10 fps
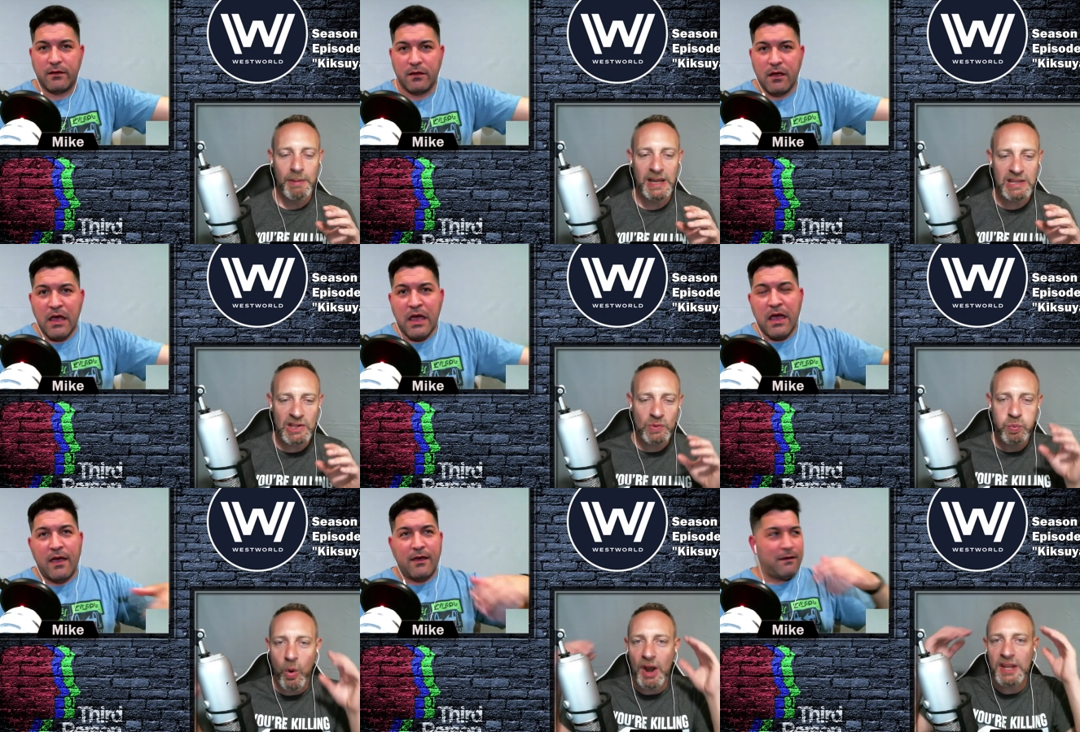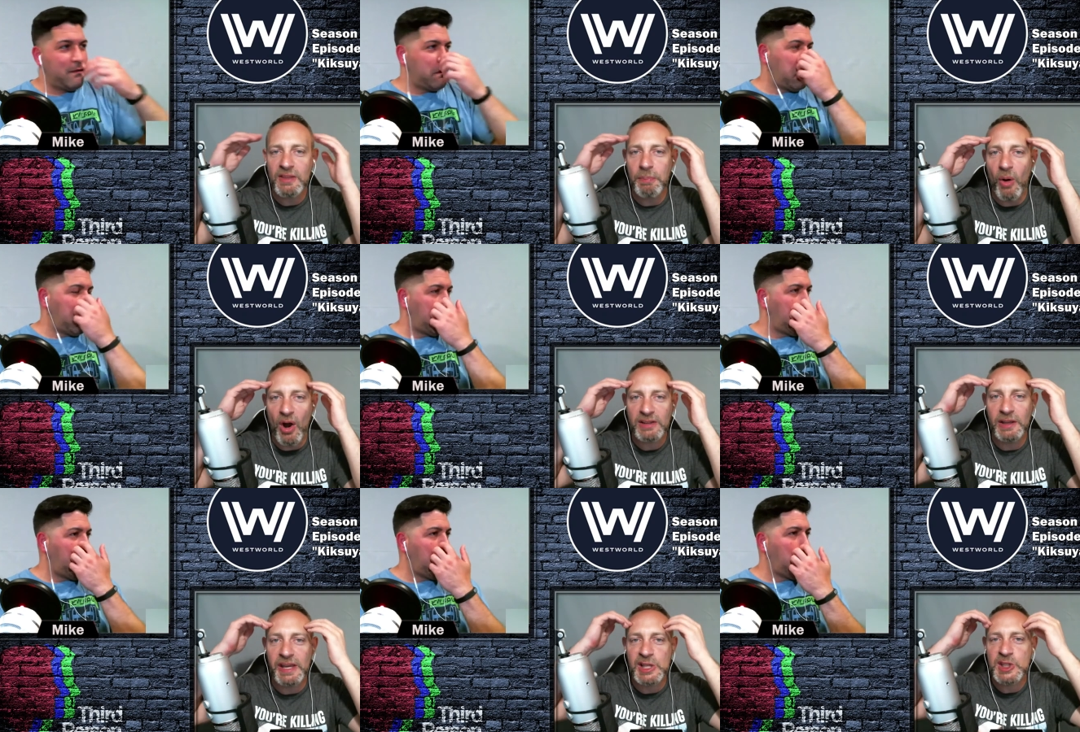Speaker 1: But he just wanted the park
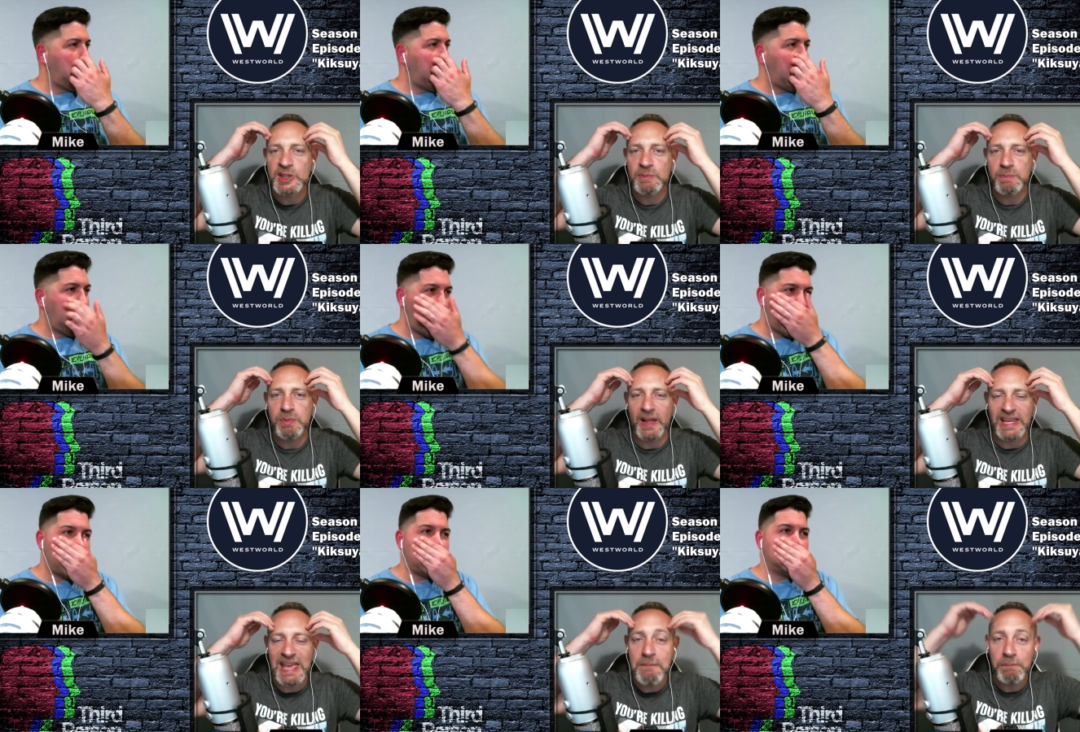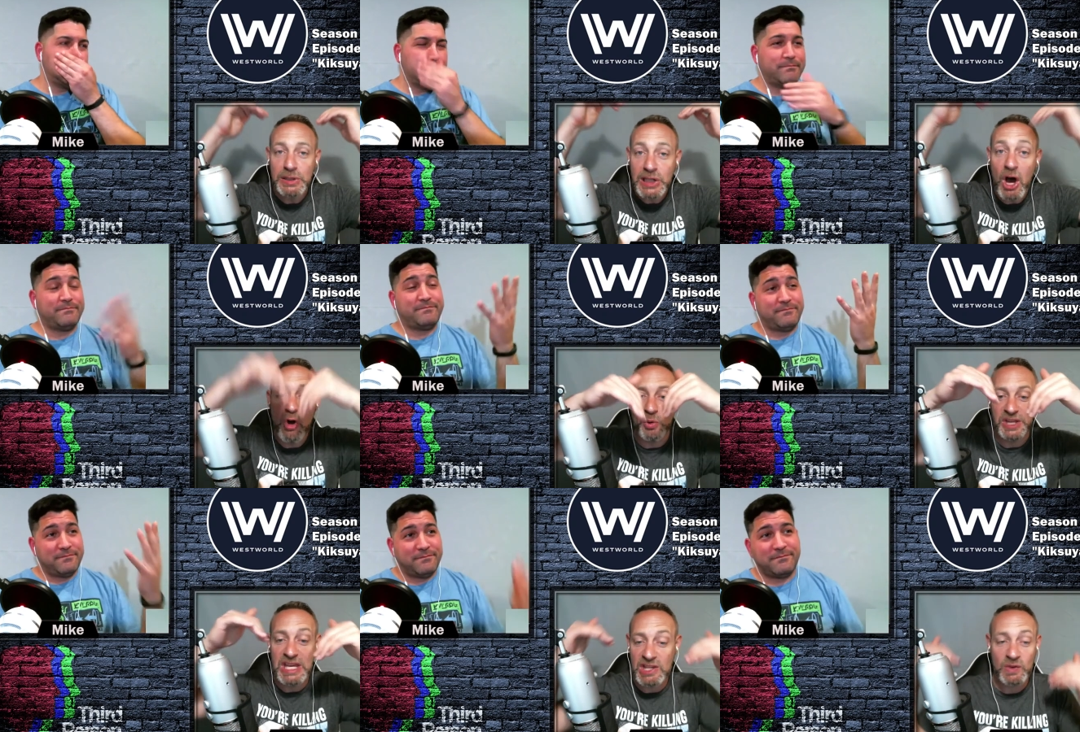to ex, like implode.
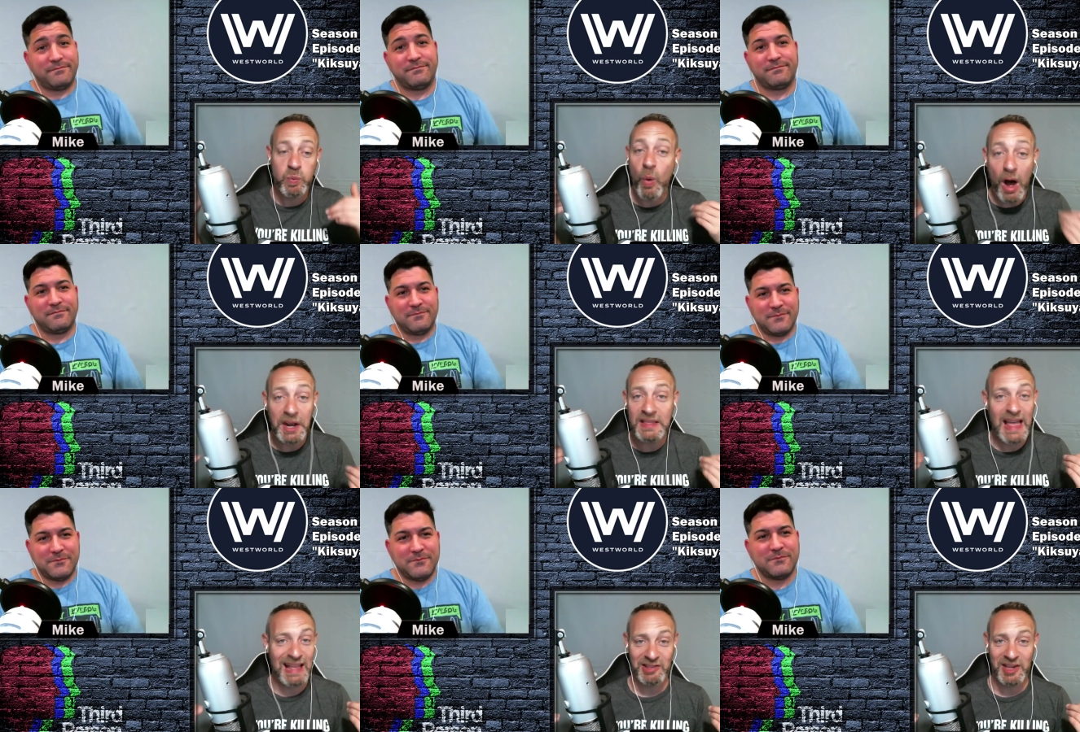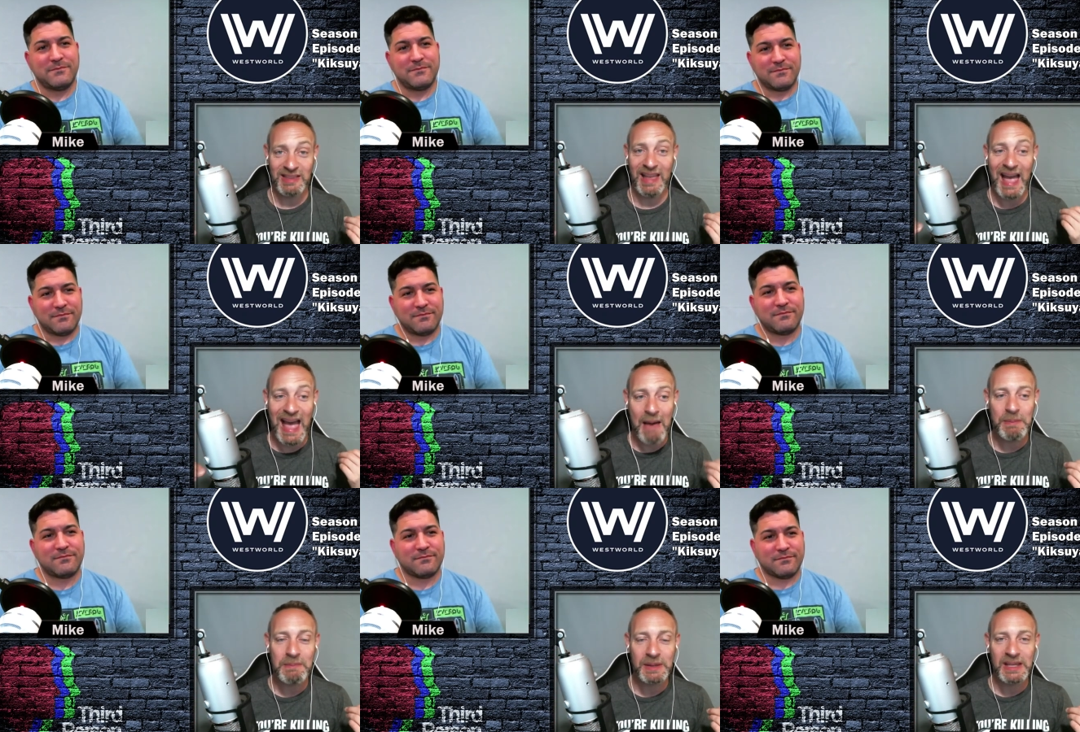He just wanted that shit to
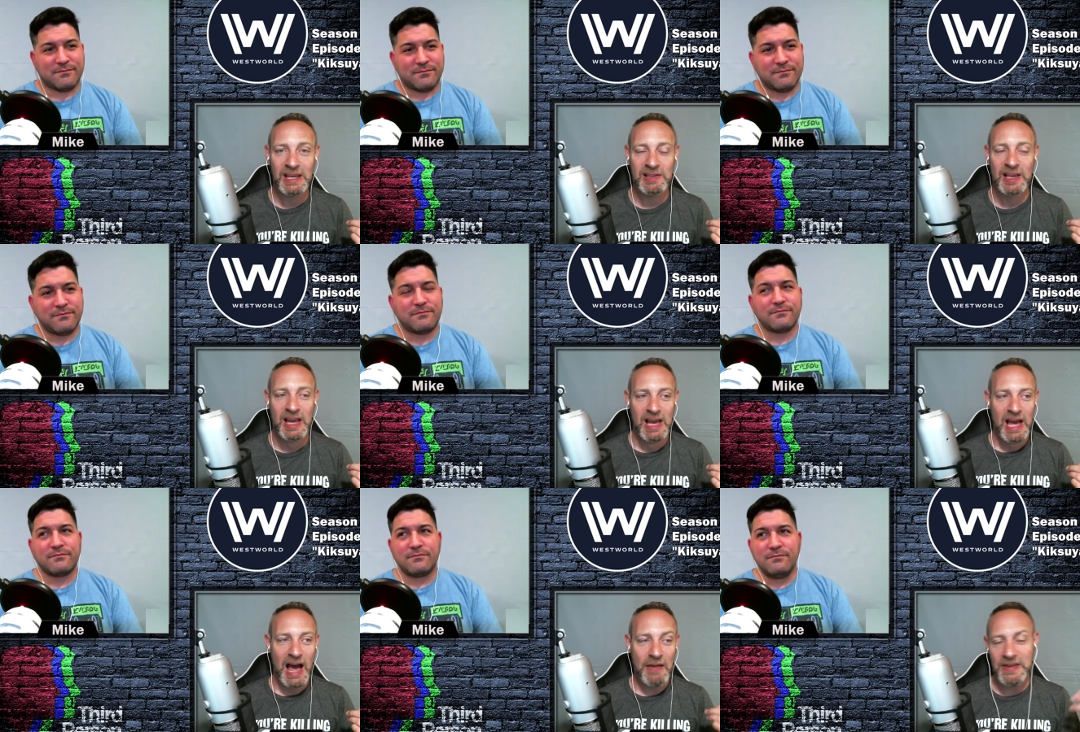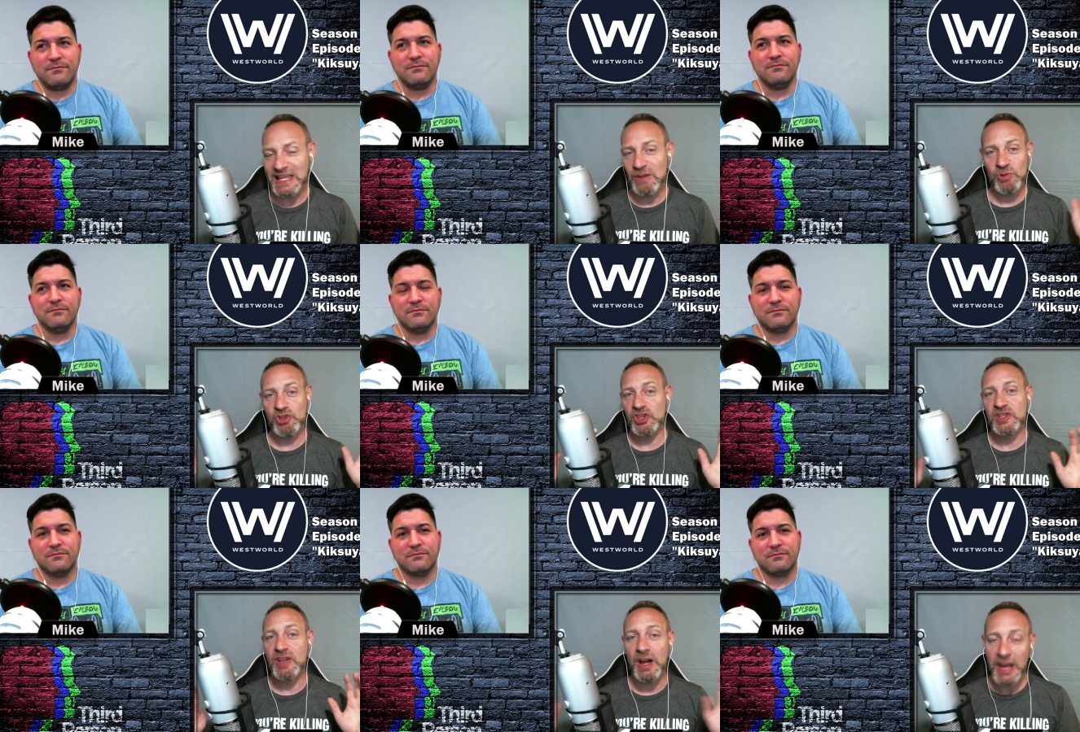happen because I think he was
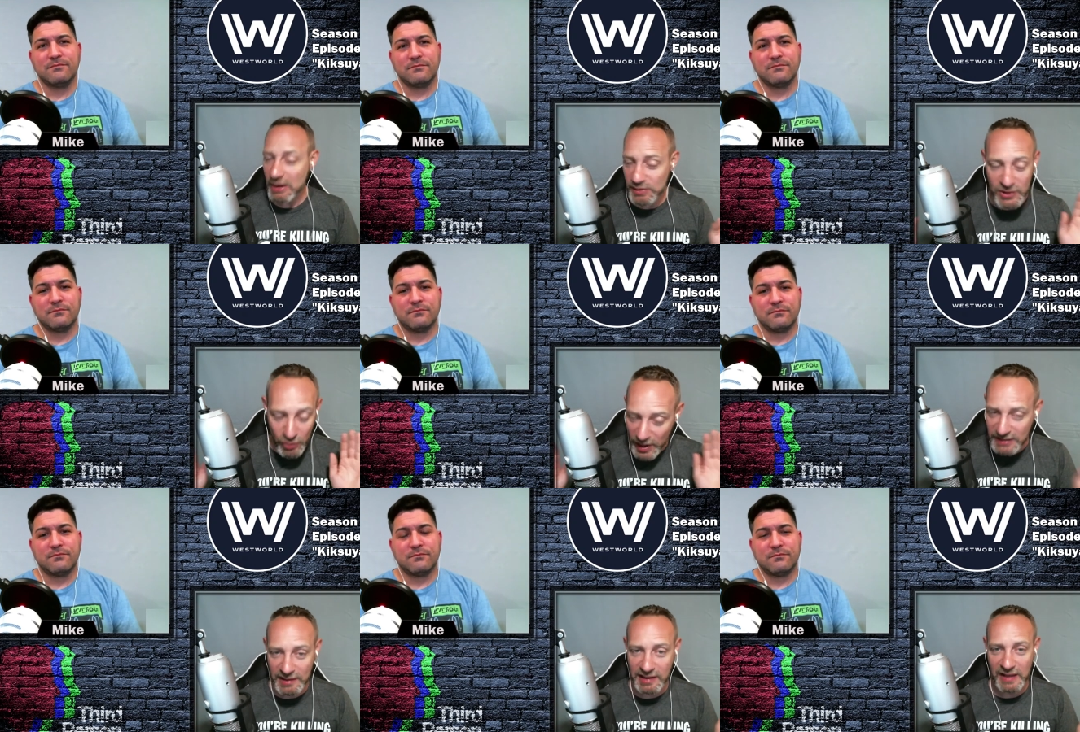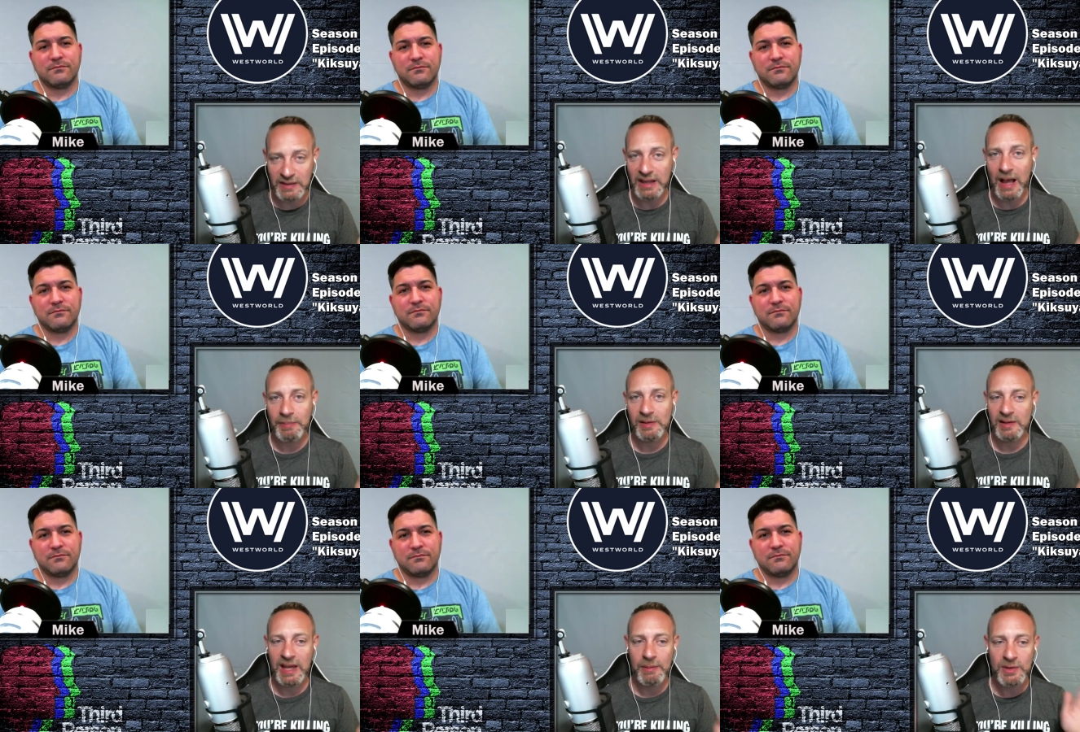just done. And it was great to see Anthony Hopkins
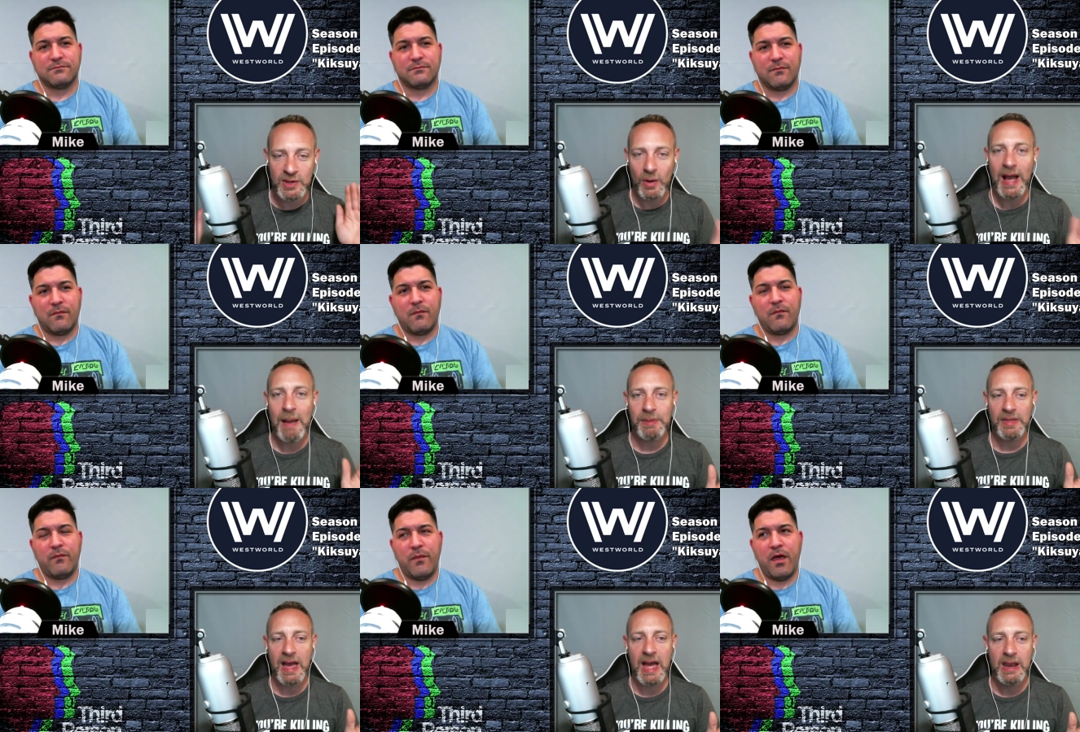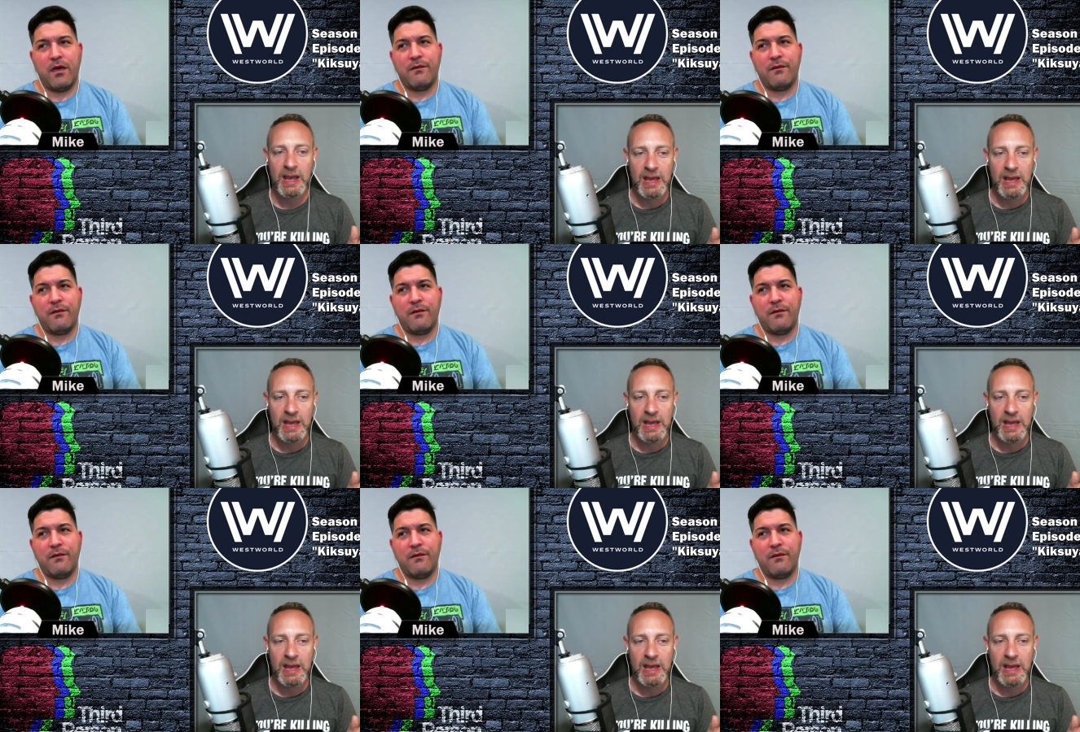again. I'm so happy that